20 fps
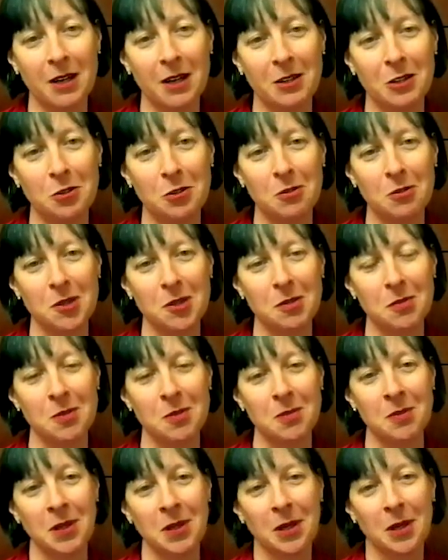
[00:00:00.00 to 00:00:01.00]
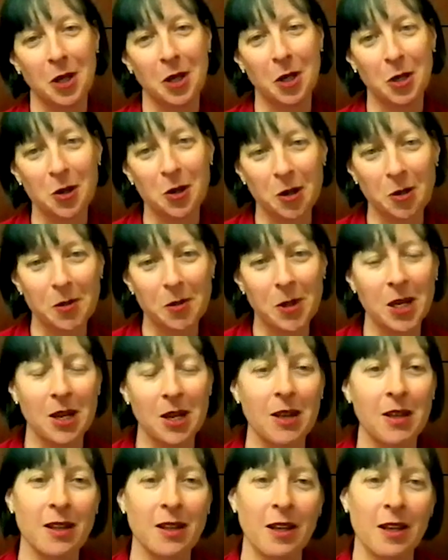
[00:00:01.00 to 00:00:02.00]
tourism economy,
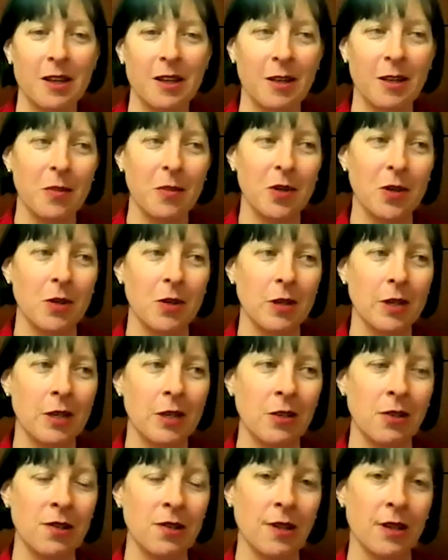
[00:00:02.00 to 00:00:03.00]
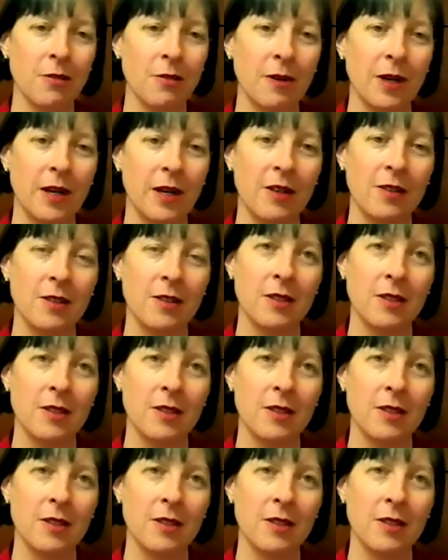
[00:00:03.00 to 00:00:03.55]
and then beyond that, New South Wales.